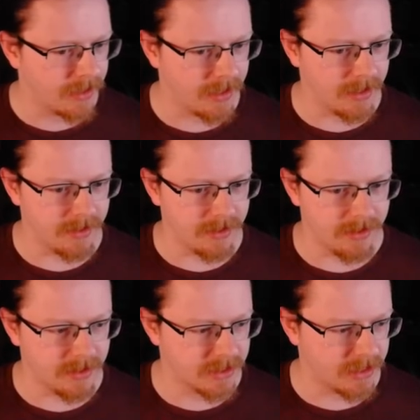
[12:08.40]
And
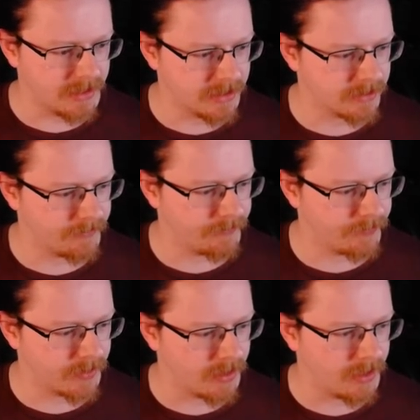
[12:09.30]
in this case,
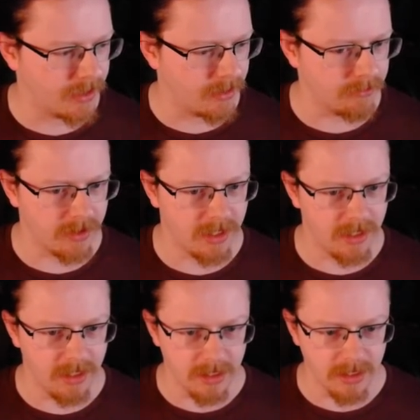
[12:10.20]
I have
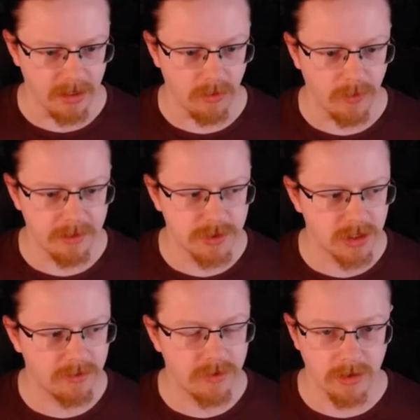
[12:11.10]
a web
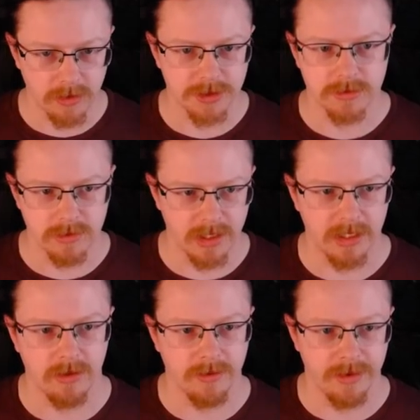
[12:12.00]
server also
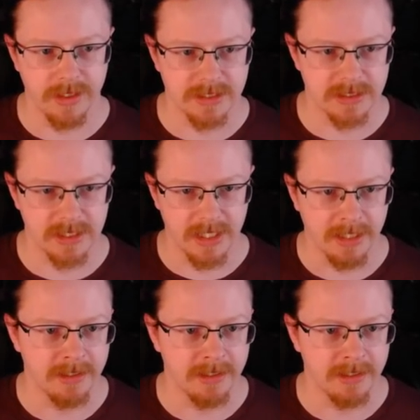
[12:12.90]
running on this,